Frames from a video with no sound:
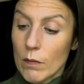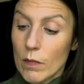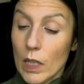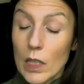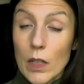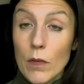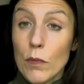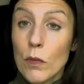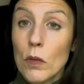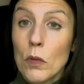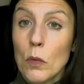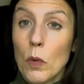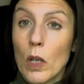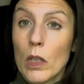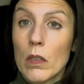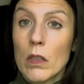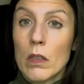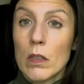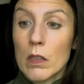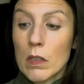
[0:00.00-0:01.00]
A different
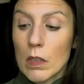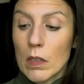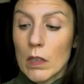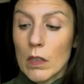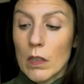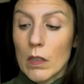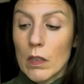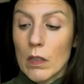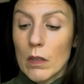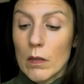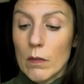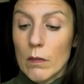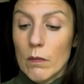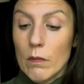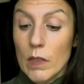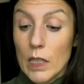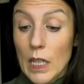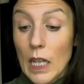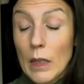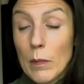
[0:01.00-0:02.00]
one.
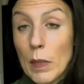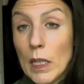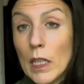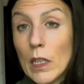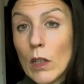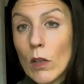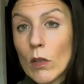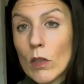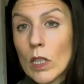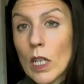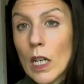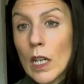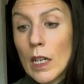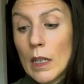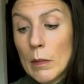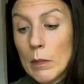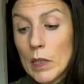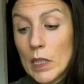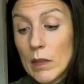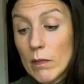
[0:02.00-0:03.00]
It had been a long
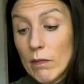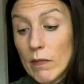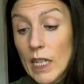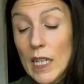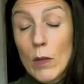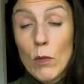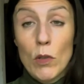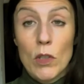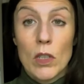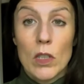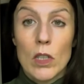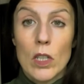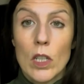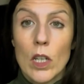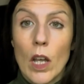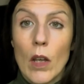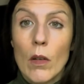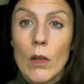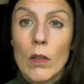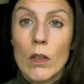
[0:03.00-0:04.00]
time, and he wasn't to
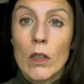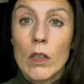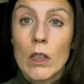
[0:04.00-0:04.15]
know.